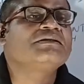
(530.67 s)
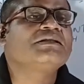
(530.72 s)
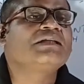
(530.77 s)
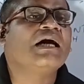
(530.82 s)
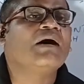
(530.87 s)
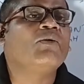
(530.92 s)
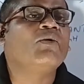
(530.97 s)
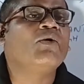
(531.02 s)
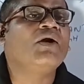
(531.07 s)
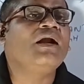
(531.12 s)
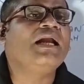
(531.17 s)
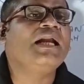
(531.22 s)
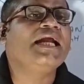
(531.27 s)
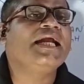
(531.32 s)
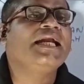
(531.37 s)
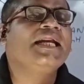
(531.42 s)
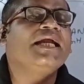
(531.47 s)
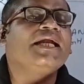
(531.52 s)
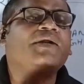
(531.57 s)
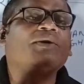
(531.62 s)
the old
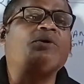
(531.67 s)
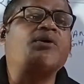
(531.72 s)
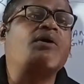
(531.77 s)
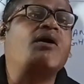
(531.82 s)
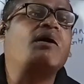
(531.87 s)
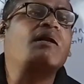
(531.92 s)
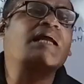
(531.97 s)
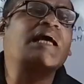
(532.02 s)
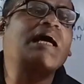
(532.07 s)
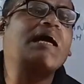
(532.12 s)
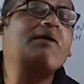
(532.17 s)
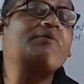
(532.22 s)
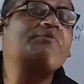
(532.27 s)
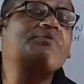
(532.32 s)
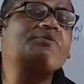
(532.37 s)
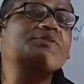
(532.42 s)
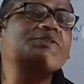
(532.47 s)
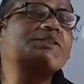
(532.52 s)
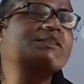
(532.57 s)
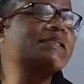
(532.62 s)
lady do not
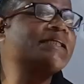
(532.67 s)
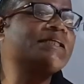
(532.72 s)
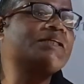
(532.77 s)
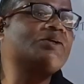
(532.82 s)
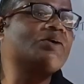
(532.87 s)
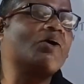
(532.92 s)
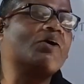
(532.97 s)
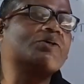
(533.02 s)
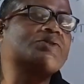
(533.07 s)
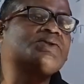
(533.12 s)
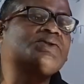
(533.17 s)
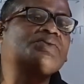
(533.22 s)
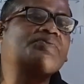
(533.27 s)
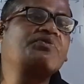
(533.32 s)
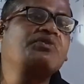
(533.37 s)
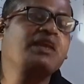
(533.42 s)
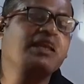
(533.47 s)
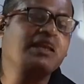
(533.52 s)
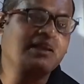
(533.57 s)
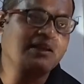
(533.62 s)
have street dogs to
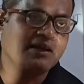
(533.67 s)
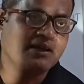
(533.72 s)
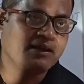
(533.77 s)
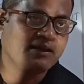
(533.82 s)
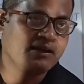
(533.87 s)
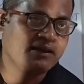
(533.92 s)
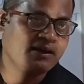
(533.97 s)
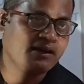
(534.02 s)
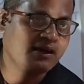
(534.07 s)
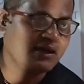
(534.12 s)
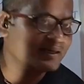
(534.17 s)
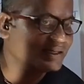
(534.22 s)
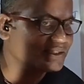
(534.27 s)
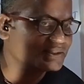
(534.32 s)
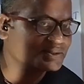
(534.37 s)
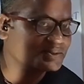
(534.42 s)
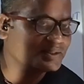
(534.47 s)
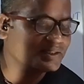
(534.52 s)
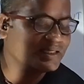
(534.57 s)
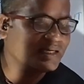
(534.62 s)
feed.
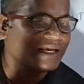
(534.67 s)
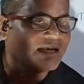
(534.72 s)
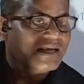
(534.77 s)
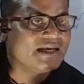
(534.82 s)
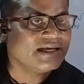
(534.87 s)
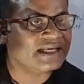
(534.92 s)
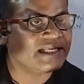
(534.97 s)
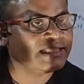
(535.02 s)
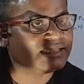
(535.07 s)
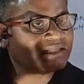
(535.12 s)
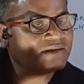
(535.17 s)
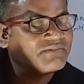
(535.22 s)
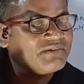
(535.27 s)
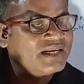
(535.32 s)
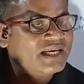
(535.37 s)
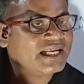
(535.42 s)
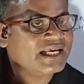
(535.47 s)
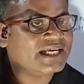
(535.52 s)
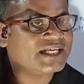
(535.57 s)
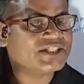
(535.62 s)
Understood? In the
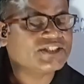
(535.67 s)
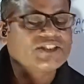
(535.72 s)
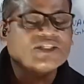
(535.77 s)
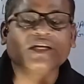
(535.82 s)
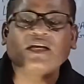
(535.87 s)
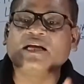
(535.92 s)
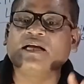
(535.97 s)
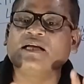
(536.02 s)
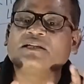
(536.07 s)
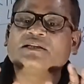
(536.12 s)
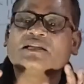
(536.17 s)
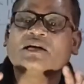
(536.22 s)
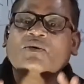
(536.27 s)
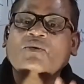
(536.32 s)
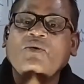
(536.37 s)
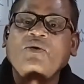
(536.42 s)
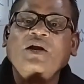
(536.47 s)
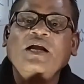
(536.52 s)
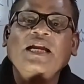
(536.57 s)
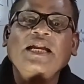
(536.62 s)
village, the
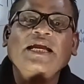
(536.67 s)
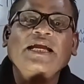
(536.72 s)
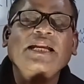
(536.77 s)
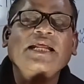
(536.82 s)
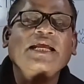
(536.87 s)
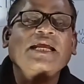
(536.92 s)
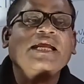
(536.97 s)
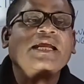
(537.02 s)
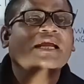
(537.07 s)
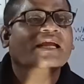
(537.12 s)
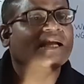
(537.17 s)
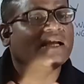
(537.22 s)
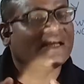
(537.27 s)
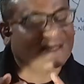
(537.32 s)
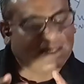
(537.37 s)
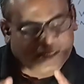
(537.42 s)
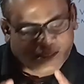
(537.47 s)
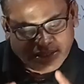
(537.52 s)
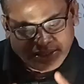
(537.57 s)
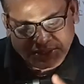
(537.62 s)
old lady
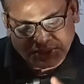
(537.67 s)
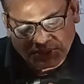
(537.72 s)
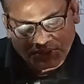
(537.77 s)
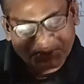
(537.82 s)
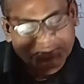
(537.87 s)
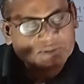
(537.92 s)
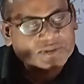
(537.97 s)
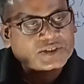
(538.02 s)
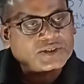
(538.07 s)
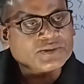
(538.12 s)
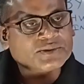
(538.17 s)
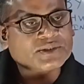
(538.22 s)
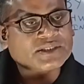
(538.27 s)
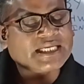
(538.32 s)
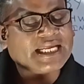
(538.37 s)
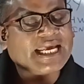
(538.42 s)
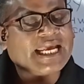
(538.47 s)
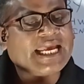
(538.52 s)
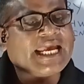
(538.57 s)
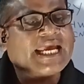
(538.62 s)
used to
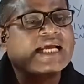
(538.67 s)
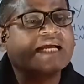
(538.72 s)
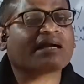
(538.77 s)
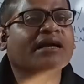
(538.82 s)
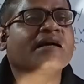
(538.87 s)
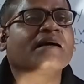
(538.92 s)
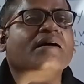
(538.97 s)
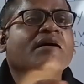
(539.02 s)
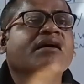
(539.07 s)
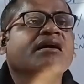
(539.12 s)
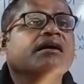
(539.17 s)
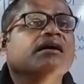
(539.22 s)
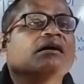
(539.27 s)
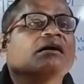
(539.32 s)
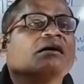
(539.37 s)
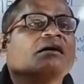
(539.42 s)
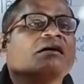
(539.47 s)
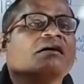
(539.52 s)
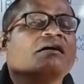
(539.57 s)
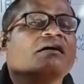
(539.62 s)
take
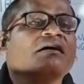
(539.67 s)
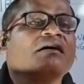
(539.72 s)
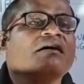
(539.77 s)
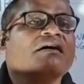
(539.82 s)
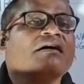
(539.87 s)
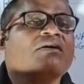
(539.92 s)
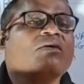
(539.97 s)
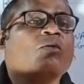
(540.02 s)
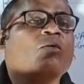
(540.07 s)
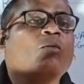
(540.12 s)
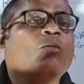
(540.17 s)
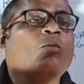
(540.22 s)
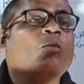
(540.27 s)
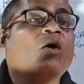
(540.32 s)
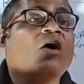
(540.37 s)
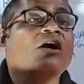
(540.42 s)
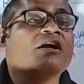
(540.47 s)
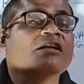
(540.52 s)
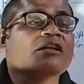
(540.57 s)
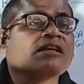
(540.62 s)

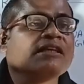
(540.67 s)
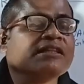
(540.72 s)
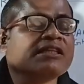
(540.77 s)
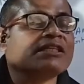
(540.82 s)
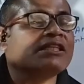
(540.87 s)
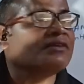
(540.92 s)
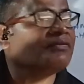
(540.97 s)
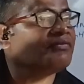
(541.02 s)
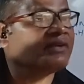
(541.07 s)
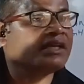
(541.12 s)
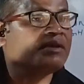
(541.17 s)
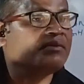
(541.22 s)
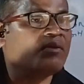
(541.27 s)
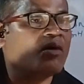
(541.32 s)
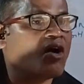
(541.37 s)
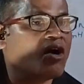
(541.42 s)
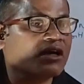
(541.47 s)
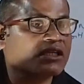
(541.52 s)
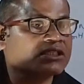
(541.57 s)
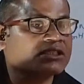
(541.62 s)
what? In the tiffin
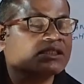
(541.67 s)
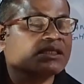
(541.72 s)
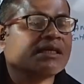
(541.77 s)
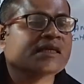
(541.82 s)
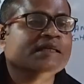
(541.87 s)
box,